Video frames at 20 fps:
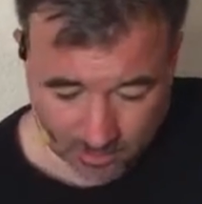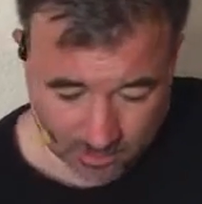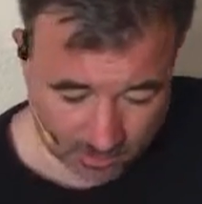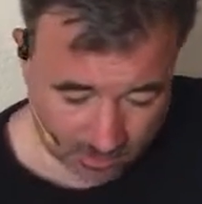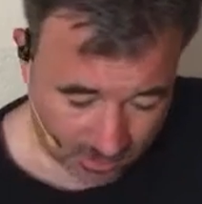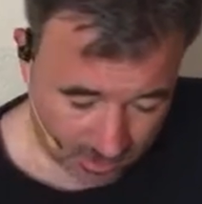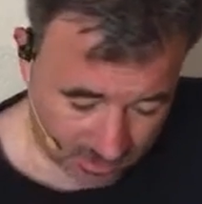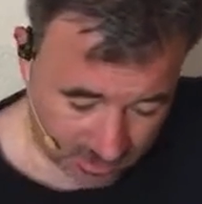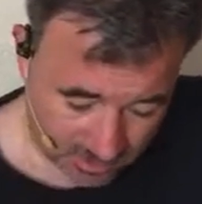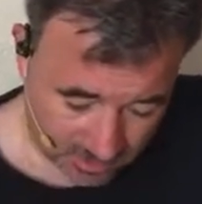
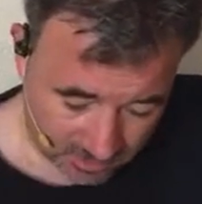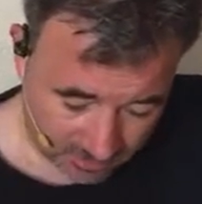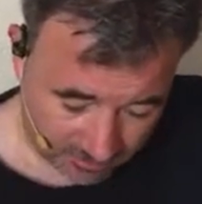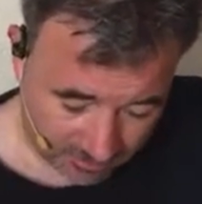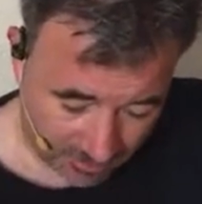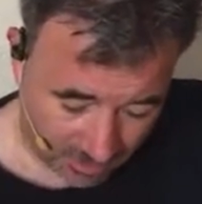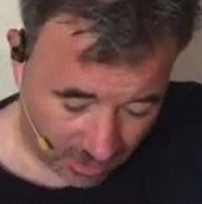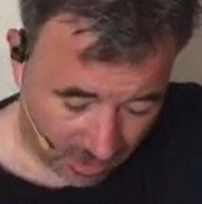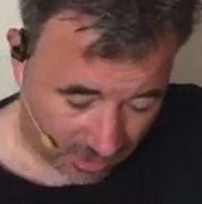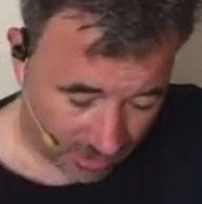This is the
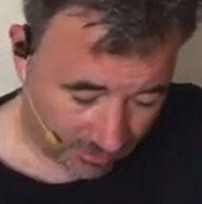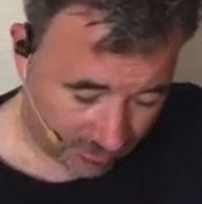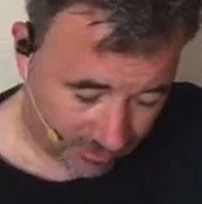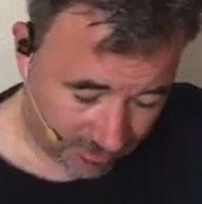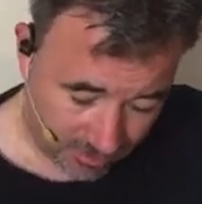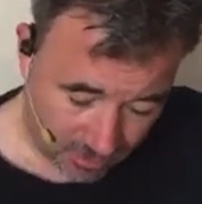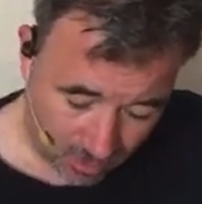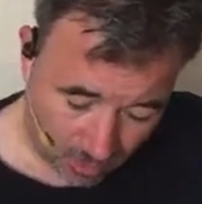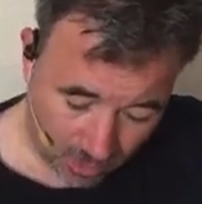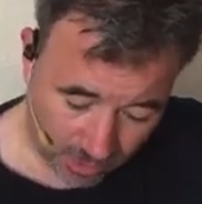5.
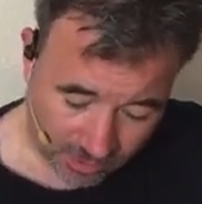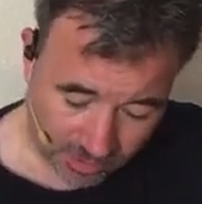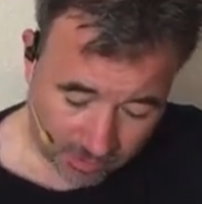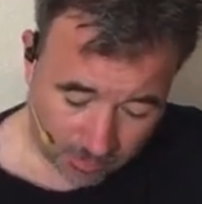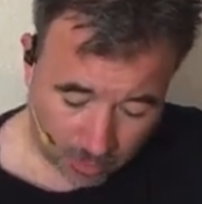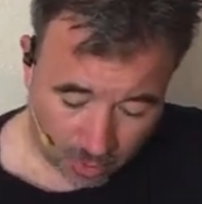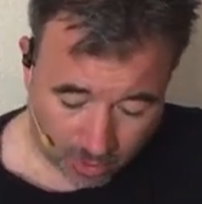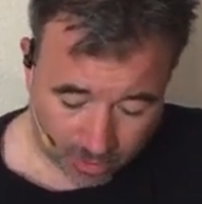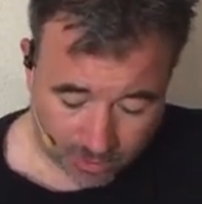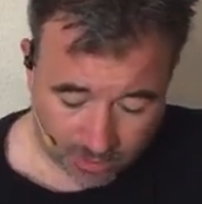Oh, I did
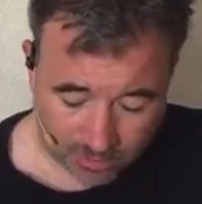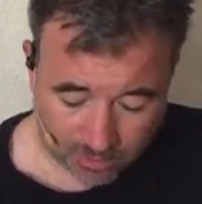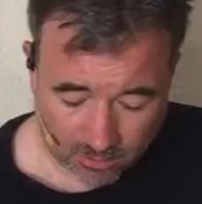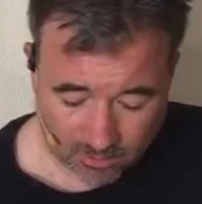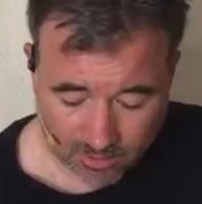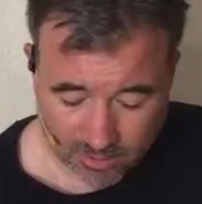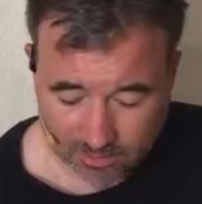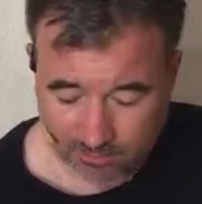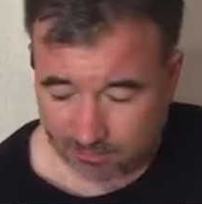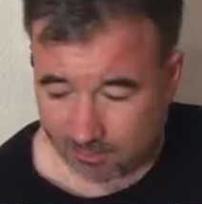mark it
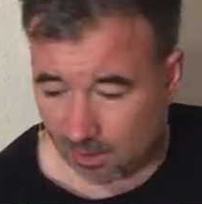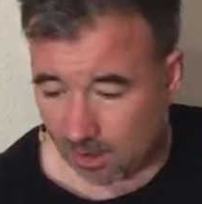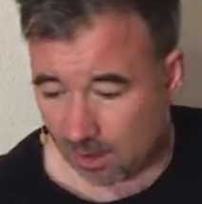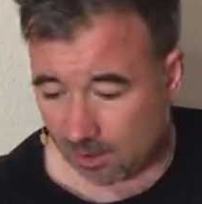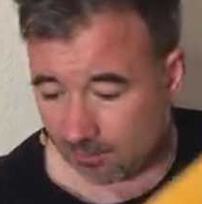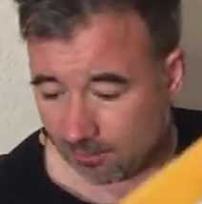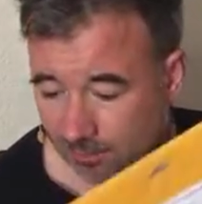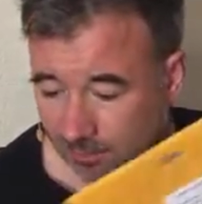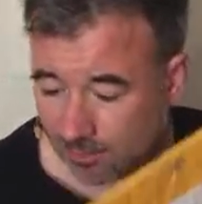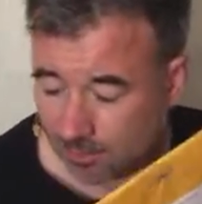already.
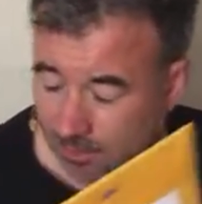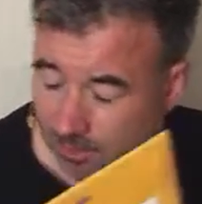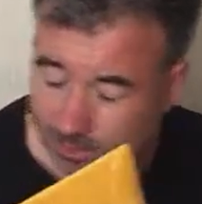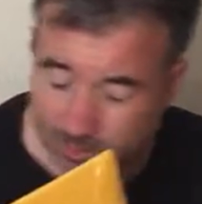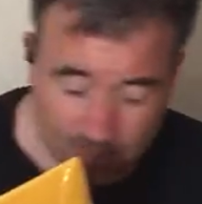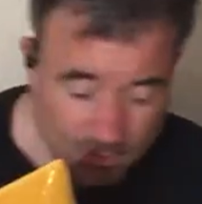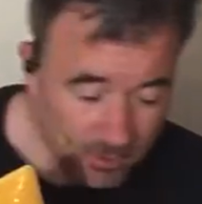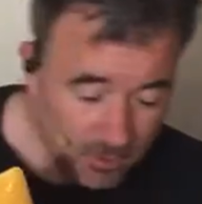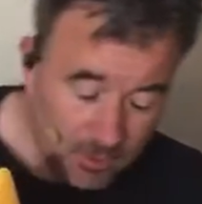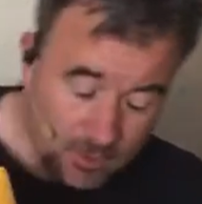5.
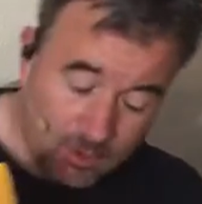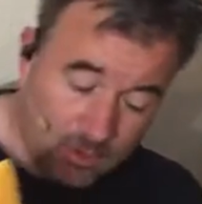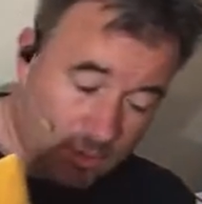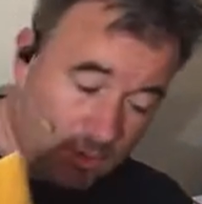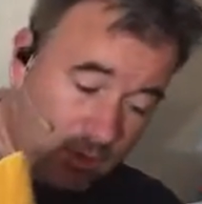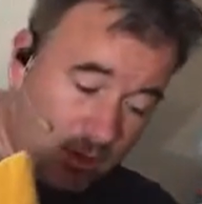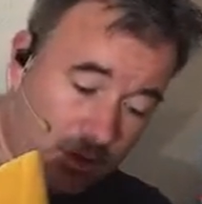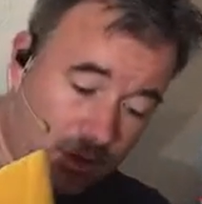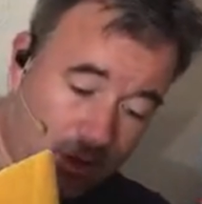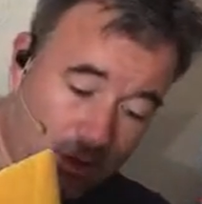
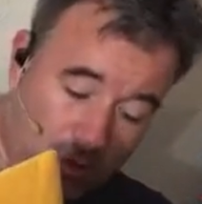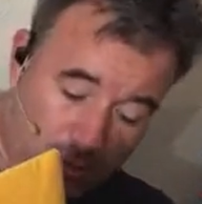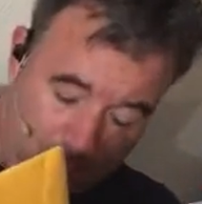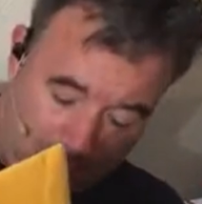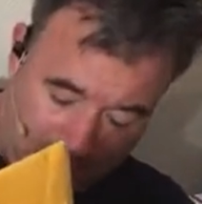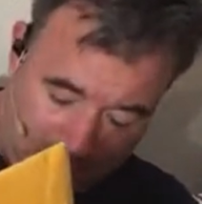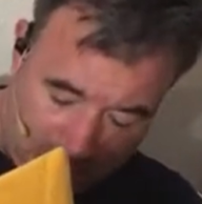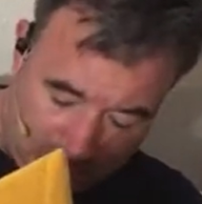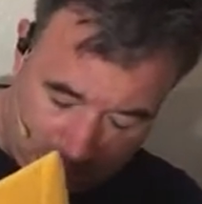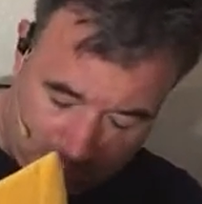Oh
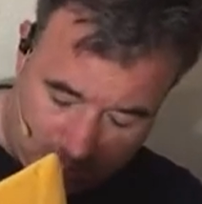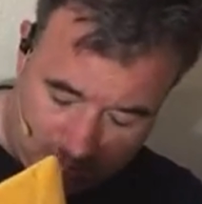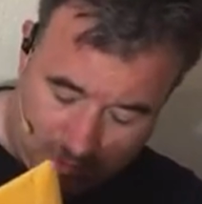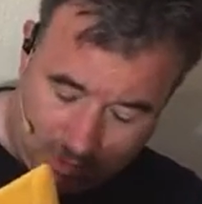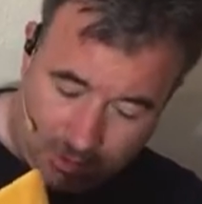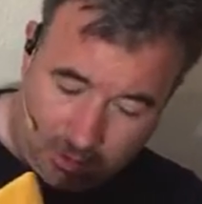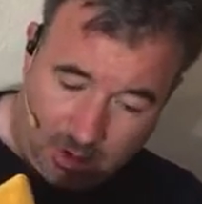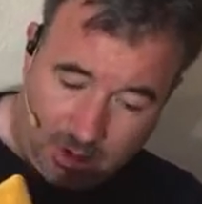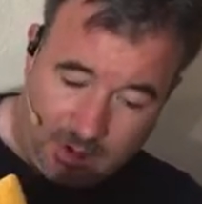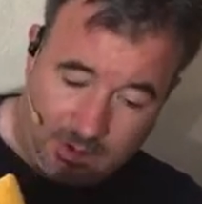man.
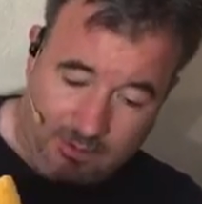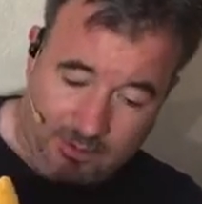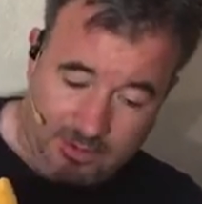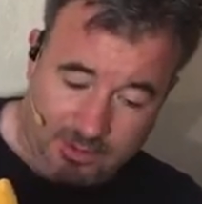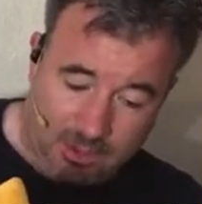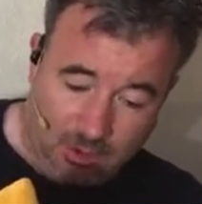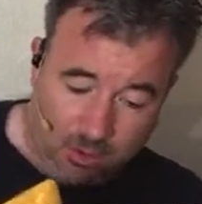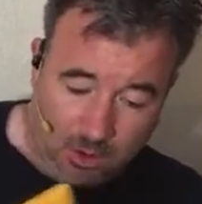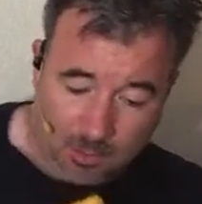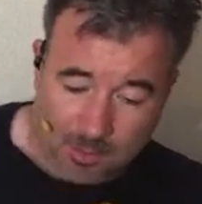All right.
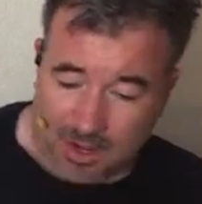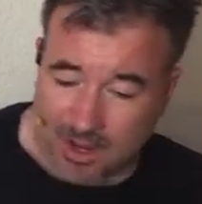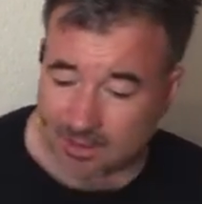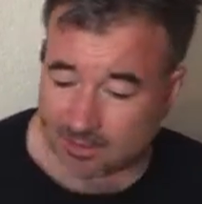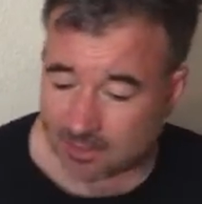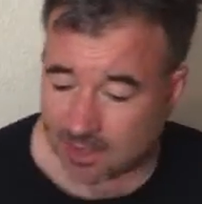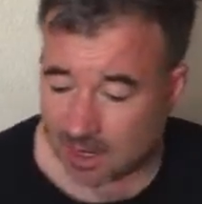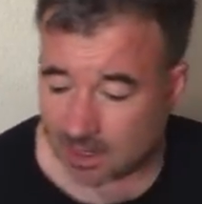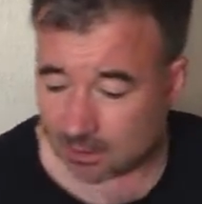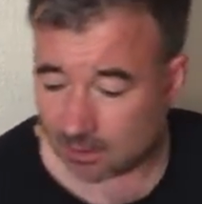So I'm gonna have
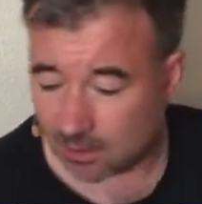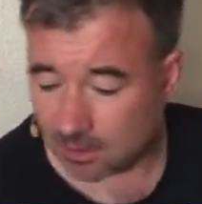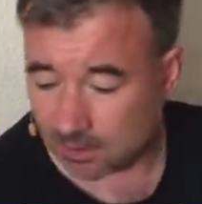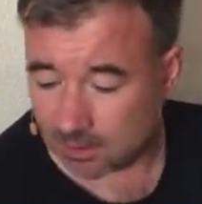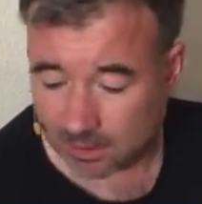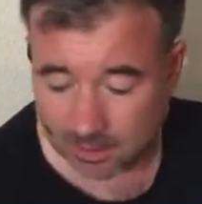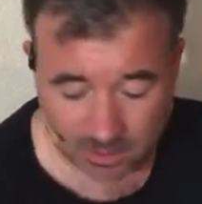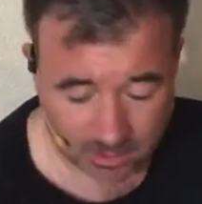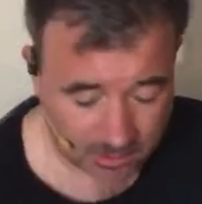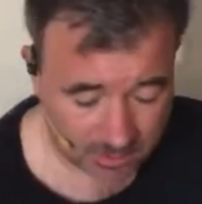to take a look at
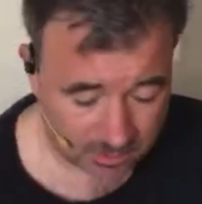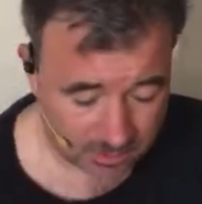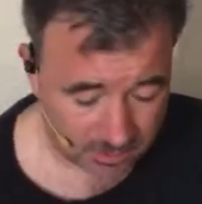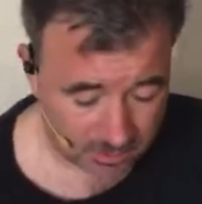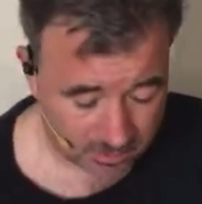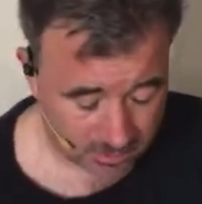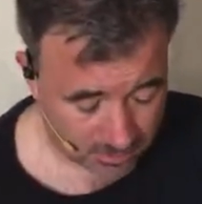these.